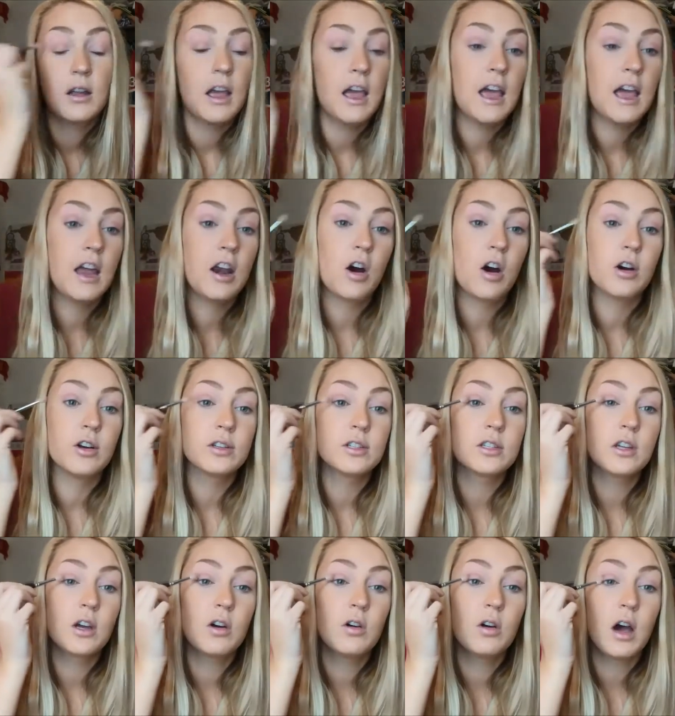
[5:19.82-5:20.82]
And
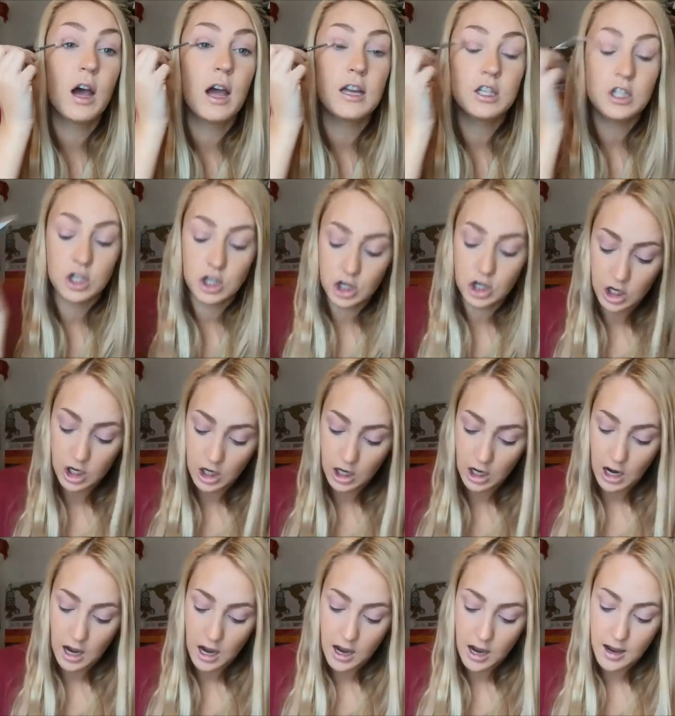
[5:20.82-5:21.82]
also, I took
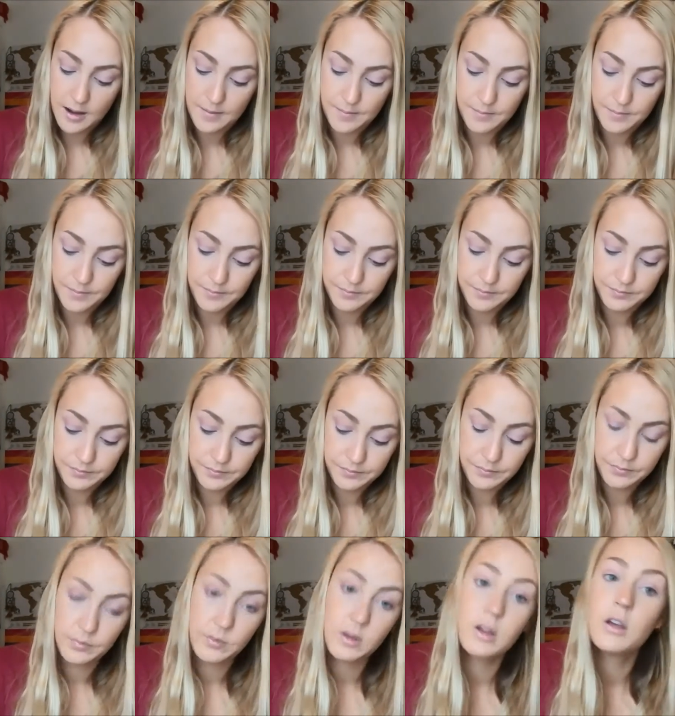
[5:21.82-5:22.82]
um,
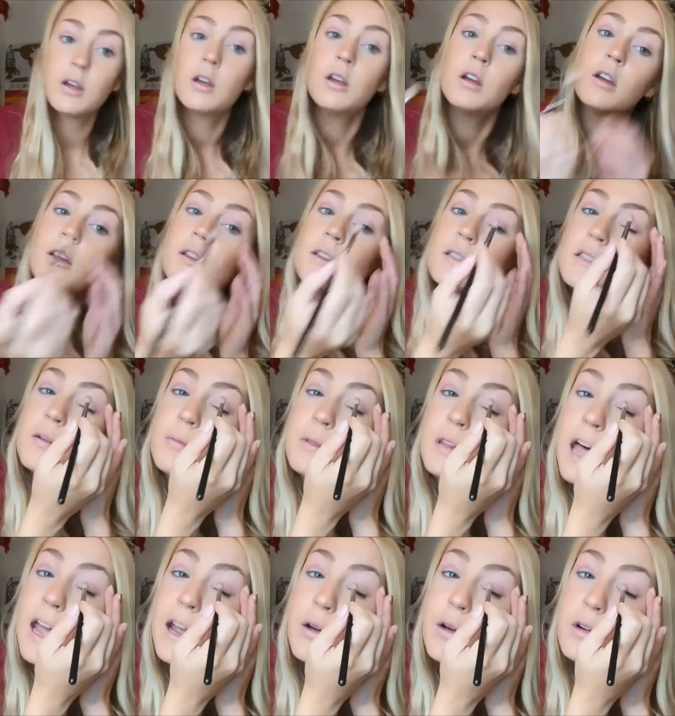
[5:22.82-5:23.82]
some
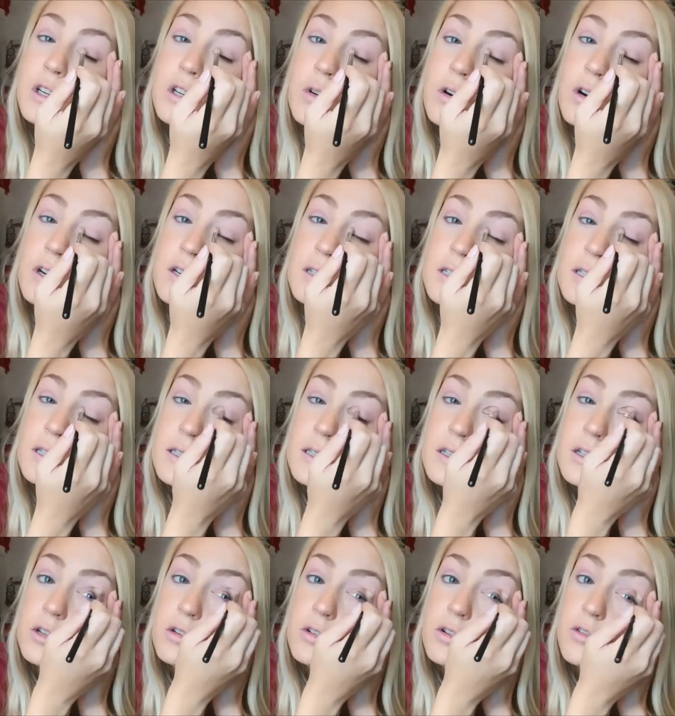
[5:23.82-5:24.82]
language courses
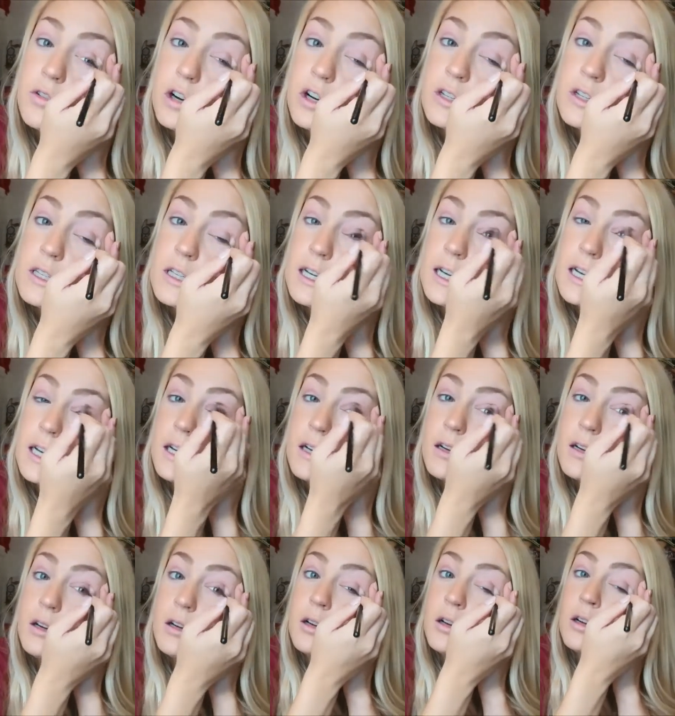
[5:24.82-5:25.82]
in university,
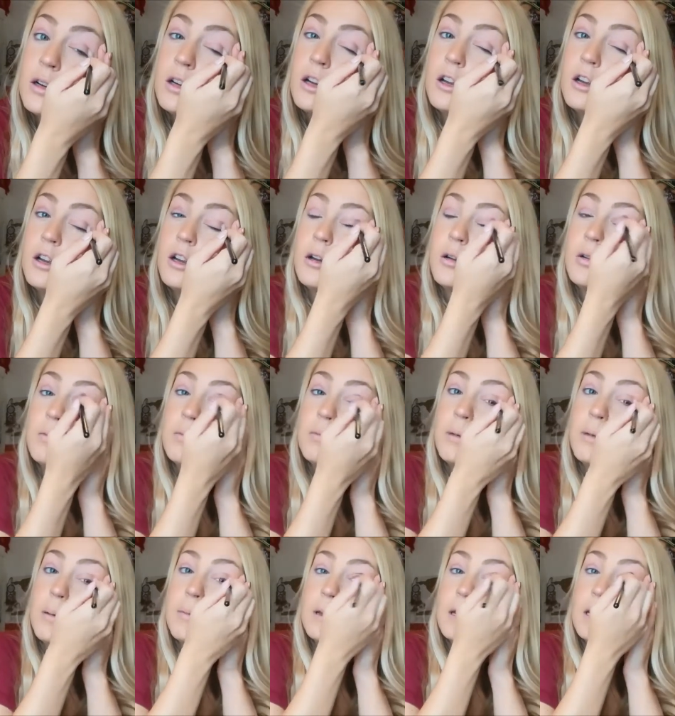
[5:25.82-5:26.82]

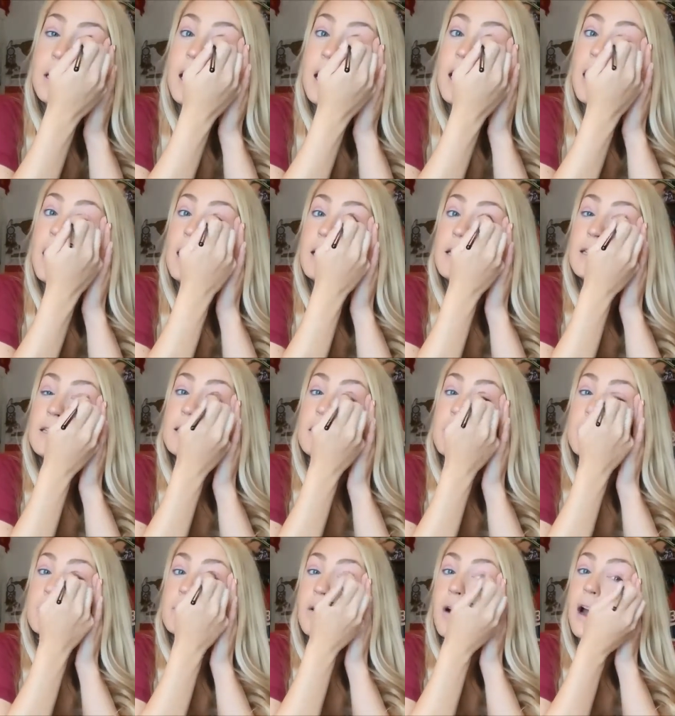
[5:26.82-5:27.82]
but because,
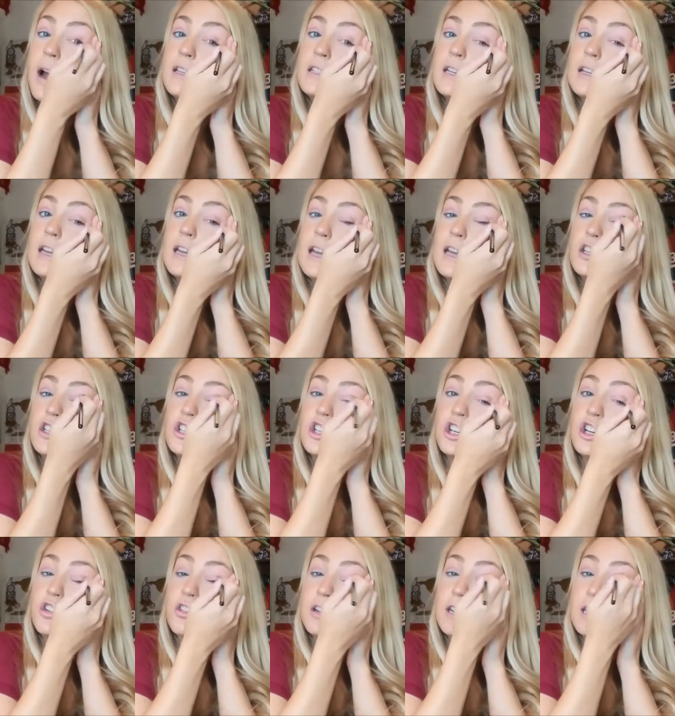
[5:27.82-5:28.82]
so I took
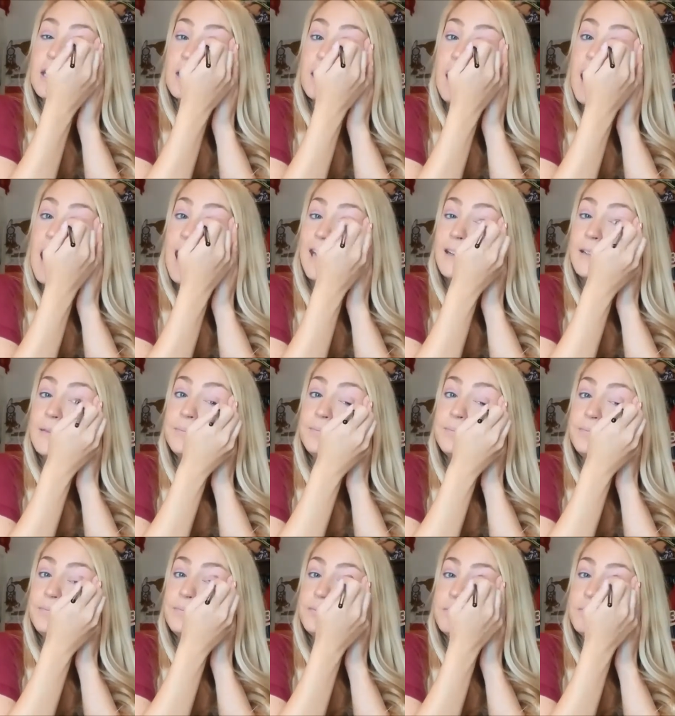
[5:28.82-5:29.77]
ancient Greek and Latin,